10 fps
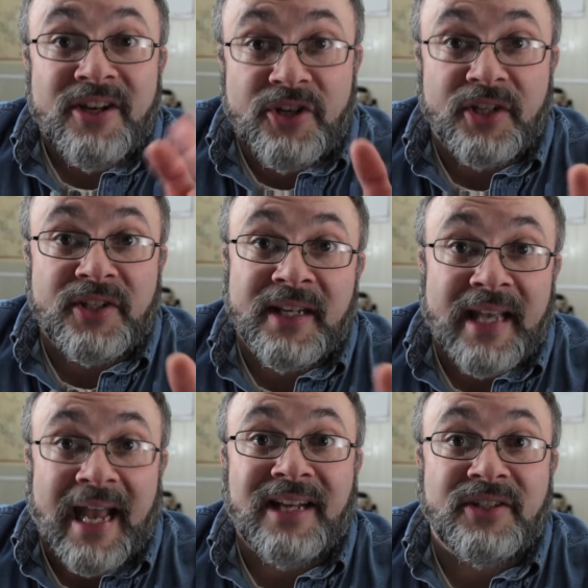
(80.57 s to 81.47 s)
just in
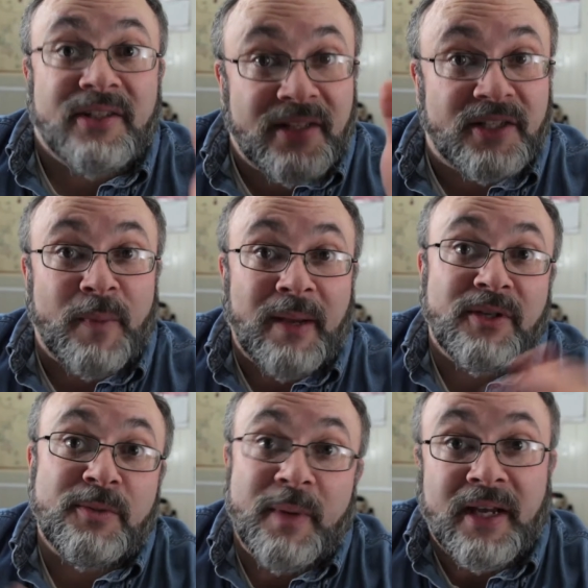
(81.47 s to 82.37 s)
case this may be
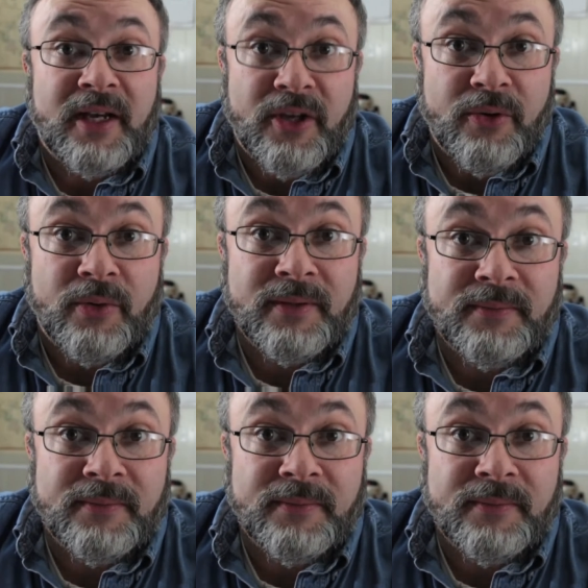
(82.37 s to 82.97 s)
speaking to you.